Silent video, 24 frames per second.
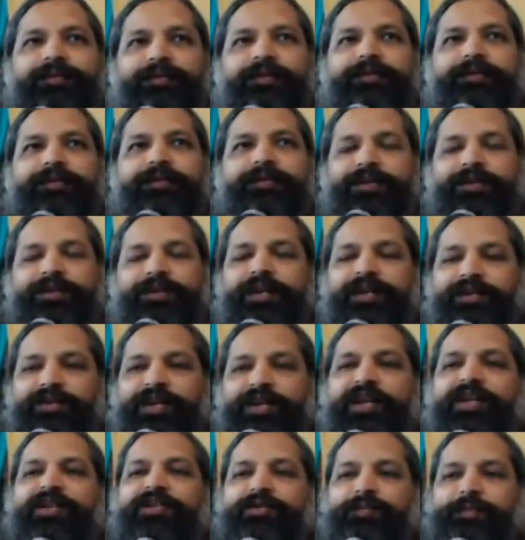which can
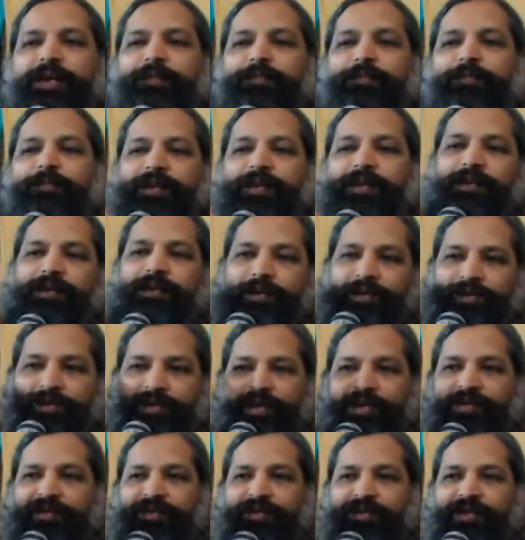change people, which
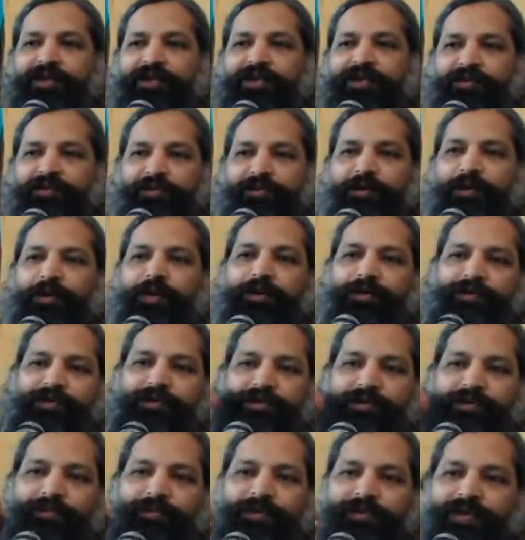can change
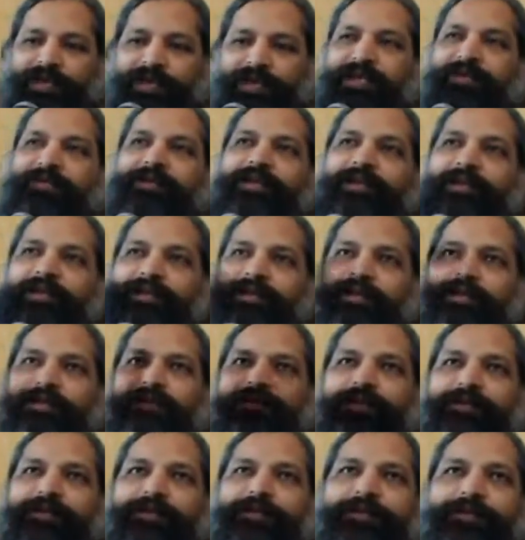thoughts, which can even
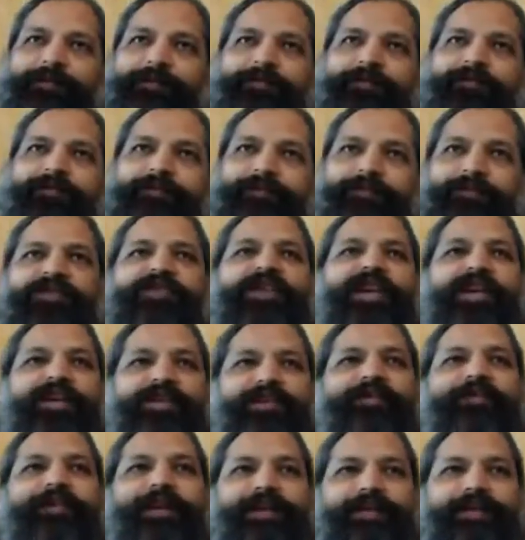change
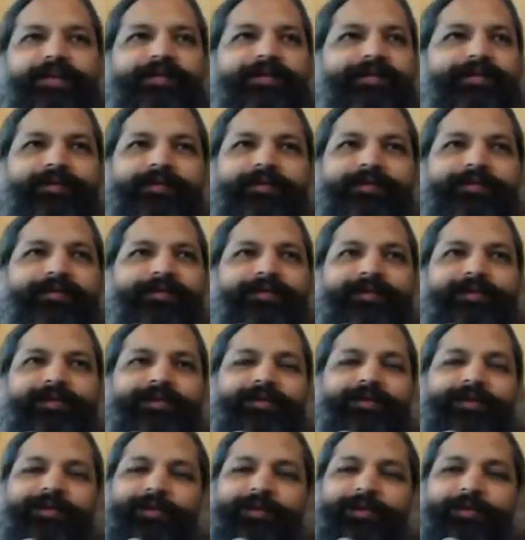events.
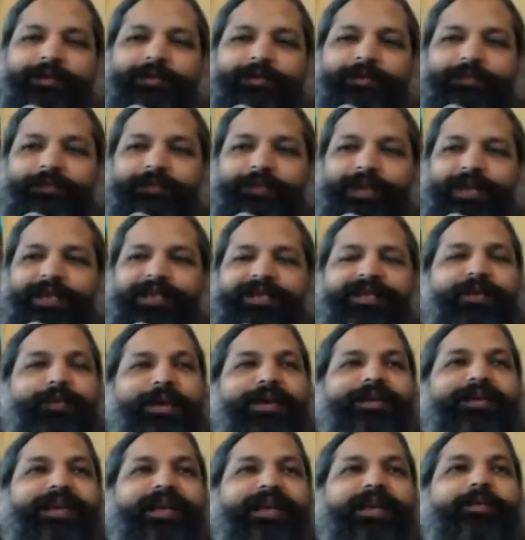So it's the
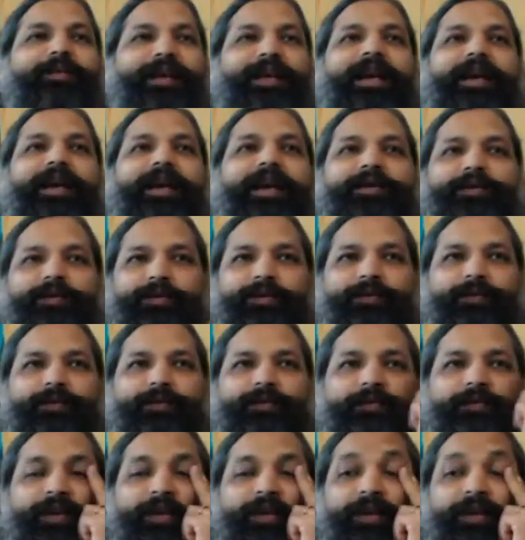one thing we can do.
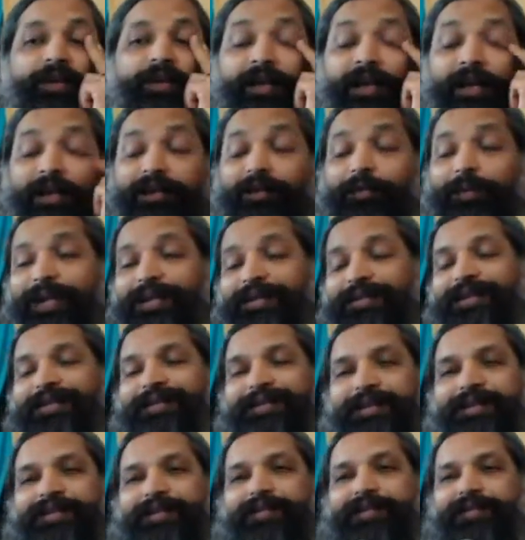Otherwise, the
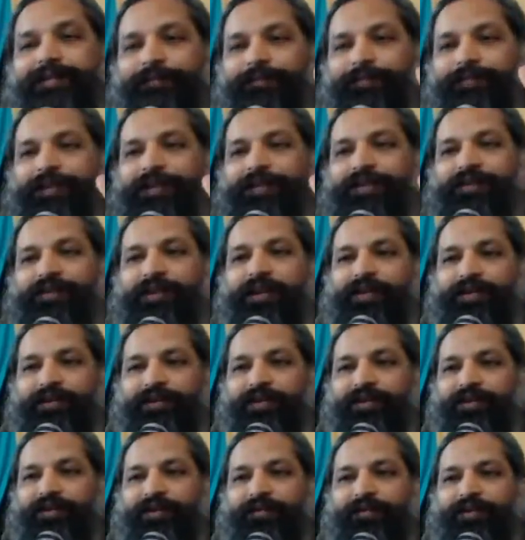system, the
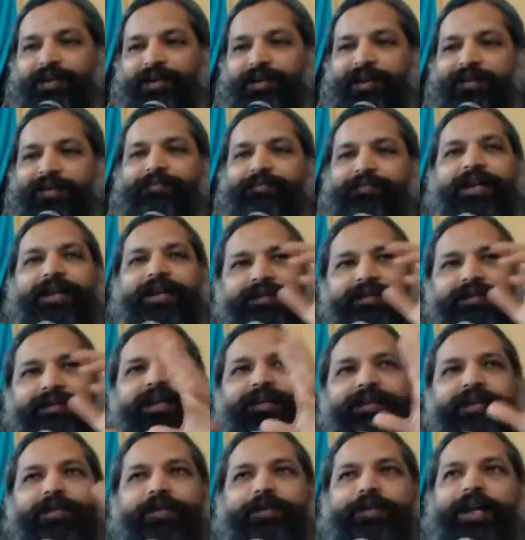structures of the governments and
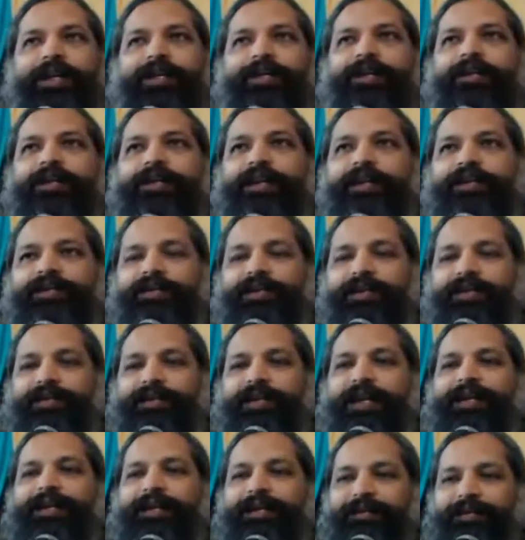the United Nations
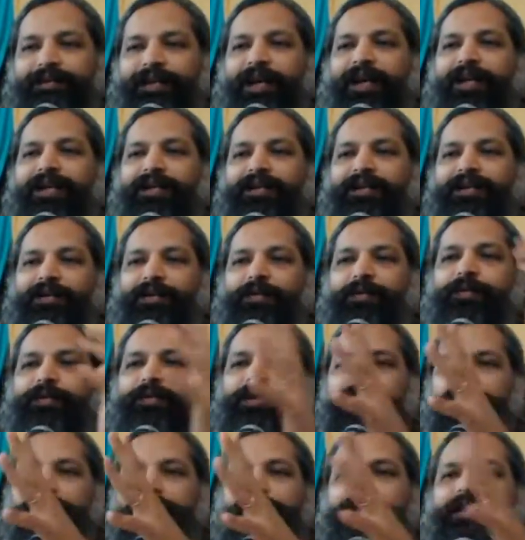are designed to
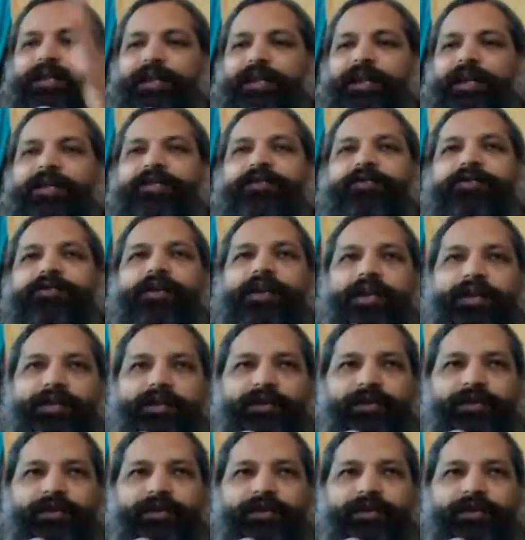insulate,